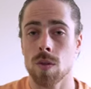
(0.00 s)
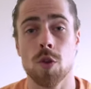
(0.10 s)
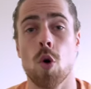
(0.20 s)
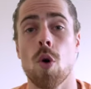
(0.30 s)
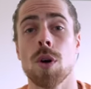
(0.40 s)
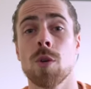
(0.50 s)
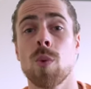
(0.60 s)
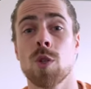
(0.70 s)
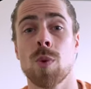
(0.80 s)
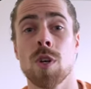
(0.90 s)
The order in
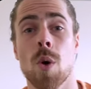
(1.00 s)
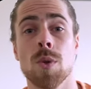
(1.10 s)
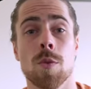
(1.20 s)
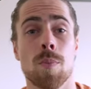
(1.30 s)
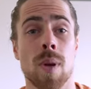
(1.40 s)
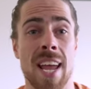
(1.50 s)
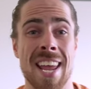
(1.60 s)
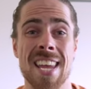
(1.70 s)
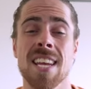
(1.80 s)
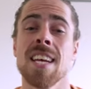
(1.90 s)
which we're going to
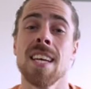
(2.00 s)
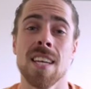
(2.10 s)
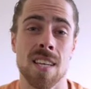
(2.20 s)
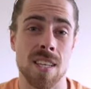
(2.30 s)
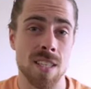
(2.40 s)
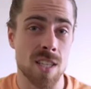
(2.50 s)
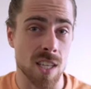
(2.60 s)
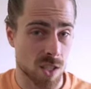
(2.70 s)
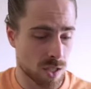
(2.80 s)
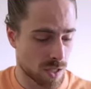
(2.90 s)
play is
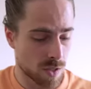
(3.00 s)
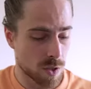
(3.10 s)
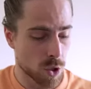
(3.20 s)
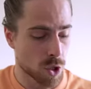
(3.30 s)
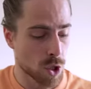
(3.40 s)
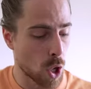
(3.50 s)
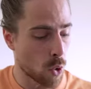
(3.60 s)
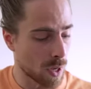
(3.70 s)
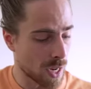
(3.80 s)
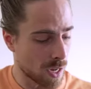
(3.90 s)
this,
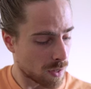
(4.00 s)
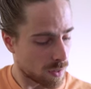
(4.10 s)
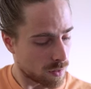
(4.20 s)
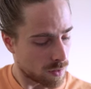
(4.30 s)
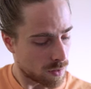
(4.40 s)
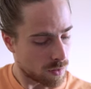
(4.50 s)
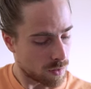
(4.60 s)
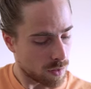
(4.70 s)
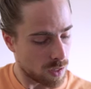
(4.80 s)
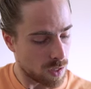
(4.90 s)
slowly.
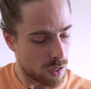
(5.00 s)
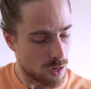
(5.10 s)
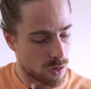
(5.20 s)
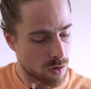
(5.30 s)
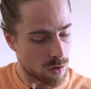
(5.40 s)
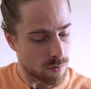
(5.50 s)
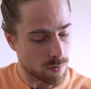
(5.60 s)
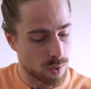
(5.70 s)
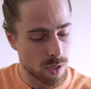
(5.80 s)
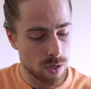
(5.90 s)
E,
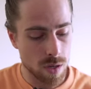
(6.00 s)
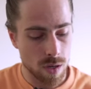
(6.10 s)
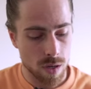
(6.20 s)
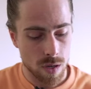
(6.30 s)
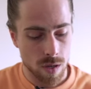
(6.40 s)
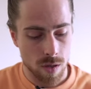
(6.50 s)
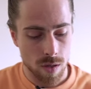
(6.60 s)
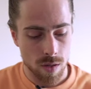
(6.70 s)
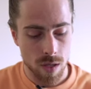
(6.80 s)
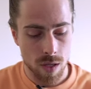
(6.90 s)
B,
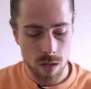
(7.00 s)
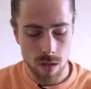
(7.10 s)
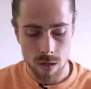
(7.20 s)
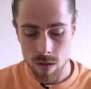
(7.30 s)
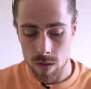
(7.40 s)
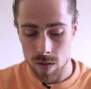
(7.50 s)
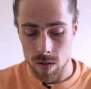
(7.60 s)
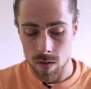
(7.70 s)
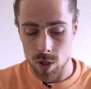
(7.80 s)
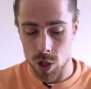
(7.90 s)

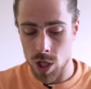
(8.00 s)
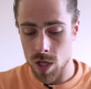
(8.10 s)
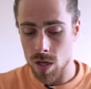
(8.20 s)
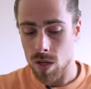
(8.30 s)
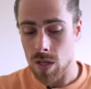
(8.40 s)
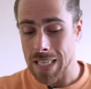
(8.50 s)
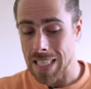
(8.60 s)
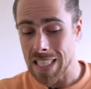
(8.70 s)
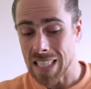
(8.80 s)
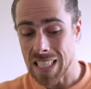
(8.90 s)
E, G,
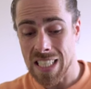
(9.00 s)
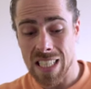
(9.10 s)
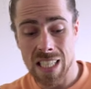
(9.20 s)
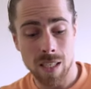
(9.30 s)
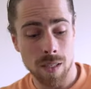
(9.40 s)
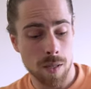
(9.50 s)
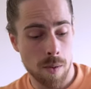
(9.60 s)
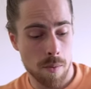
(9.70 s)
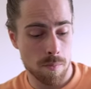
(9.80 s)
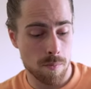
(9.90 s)
E,
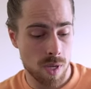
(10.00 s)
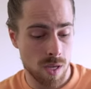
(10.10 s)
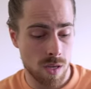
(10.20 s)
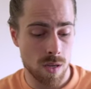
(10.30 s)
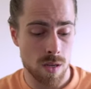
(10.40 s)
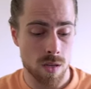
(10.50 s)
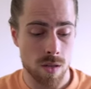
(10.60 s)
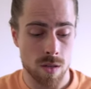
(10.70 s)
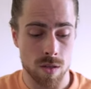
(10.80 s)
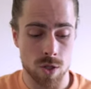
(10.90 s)
B,
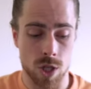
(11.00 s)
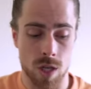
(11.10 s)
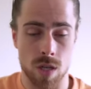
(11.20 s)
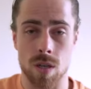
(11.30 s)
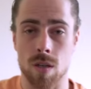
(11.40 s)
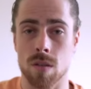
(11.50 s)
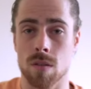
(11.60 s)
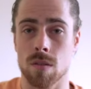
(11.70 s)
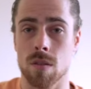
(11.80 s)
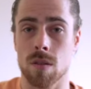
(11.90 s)
G,
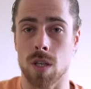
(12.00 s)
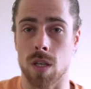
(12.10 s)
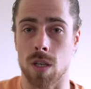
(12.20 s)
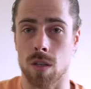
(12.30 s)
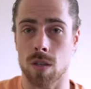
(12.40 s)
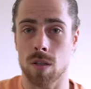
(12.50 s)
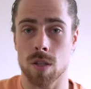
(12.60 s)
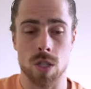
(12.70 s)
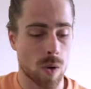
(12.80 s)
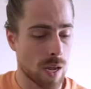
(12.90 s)
E.
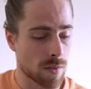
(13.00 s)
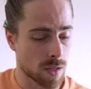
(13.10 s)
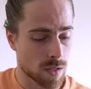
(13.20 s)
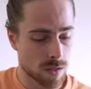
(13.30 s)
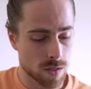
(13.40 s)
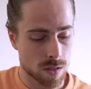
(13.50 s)
So like this.